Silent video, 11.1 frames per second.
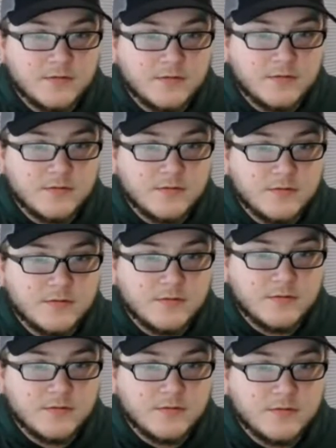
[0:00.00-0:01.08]

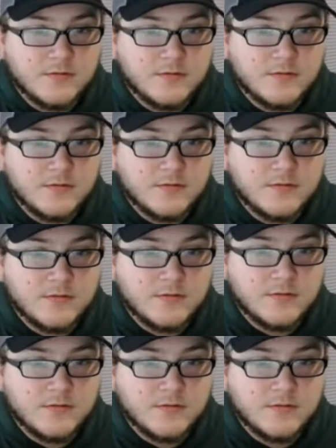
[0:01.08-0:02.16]
our top 6
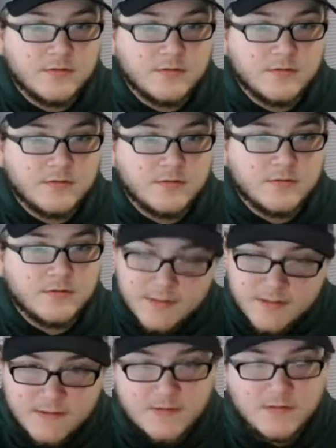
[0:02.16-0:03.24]
players at least
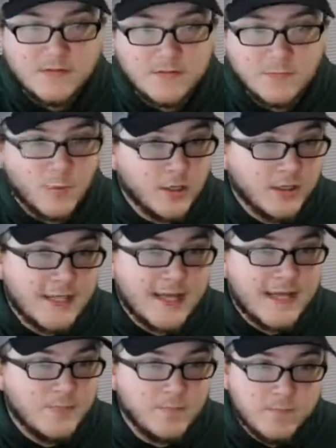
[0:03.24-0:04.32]
once, one
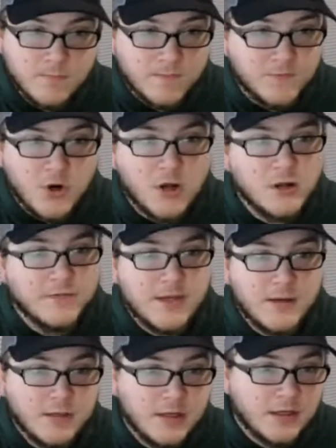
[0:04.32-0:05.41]
game for all of
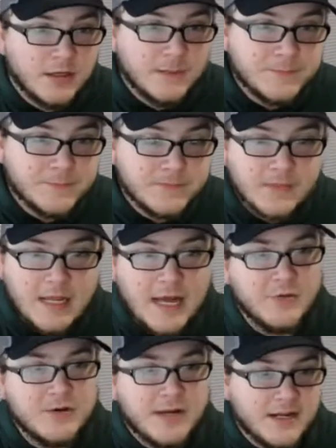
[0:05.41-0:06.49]
them,
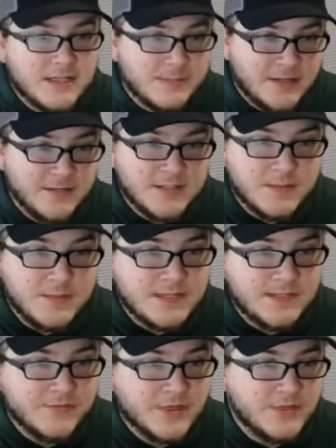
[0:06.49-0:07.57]
I would not expect us to be
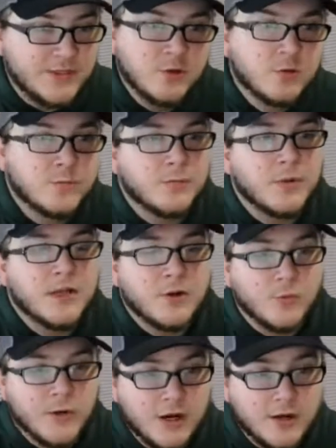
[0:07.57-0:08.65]
7-2, but
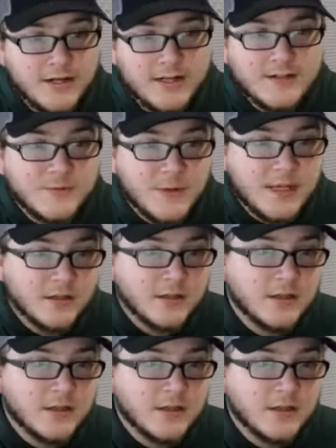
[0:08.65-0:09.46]
here we are. And next week,